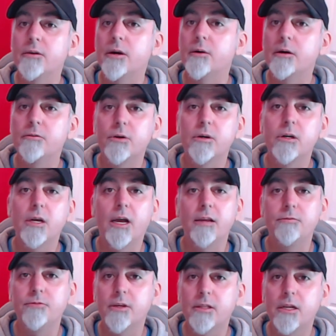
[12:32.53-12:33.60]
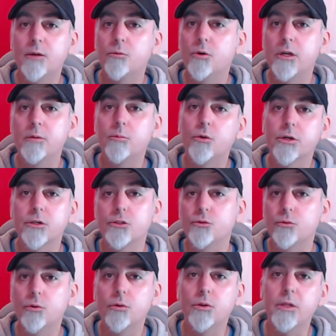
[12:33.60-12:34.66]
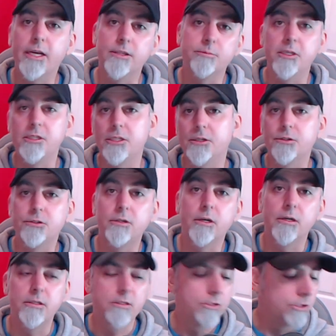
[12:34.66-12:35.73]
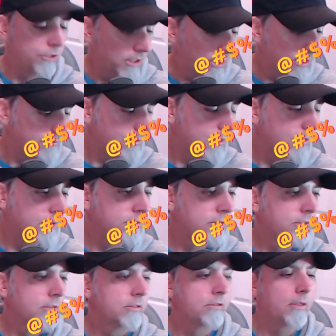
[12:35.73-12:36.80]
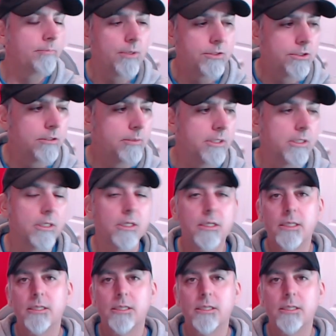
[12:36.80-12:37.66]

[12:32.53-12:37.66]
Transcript: However, I found that I wanted more control as my gear started... Stop punching your mic.